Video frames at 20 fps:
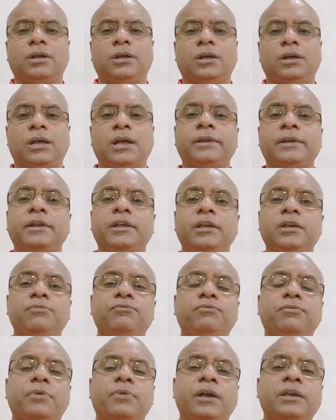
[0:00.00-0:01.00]
And if
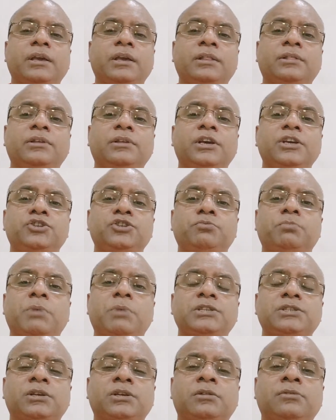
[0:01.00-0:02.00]
I engage
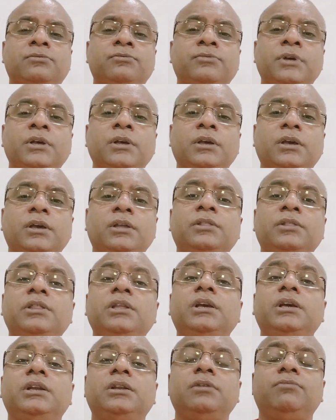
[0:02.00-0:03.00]
myself in
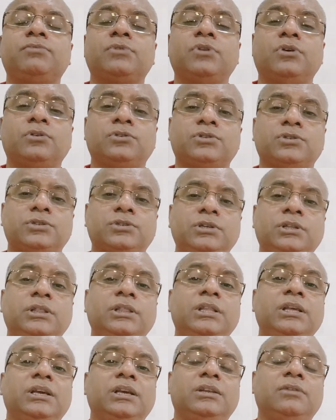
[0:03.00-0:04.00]
negative thoughts, in
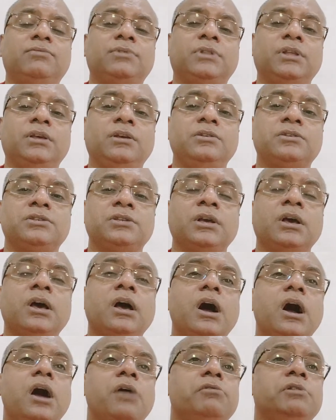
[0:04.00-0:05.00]
negative things,
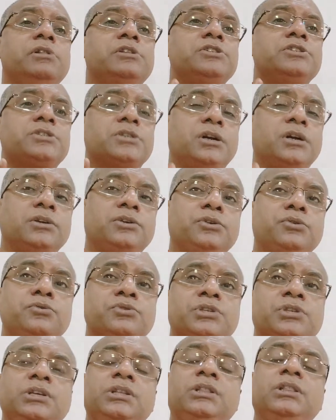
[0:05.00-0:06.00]
I will start to
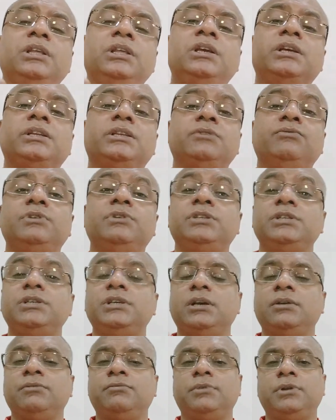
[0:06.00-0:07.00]
see negativity
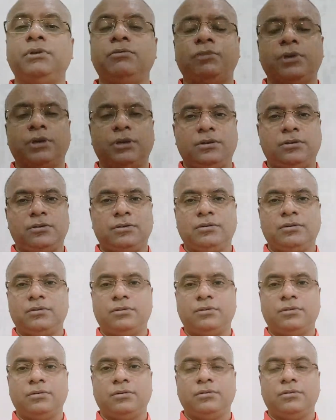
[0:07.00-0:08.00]
everywhere.
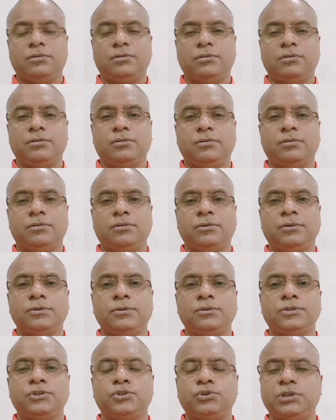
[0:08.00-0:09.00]

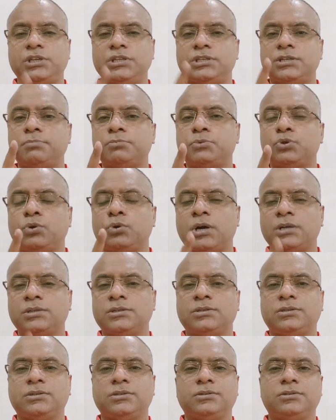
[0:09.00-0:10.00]
So it is up to
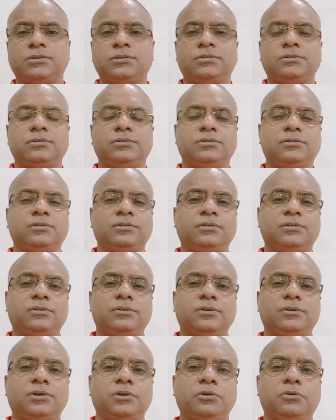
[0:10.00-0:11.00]
us.
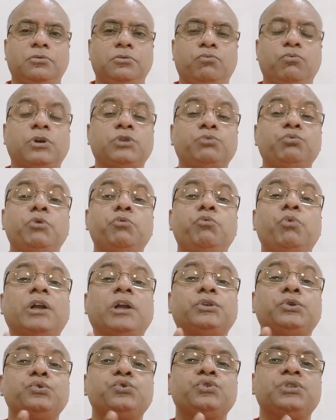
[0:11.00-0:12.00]
What we
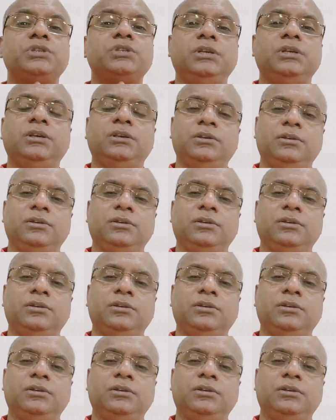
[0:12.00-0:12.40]
want to see,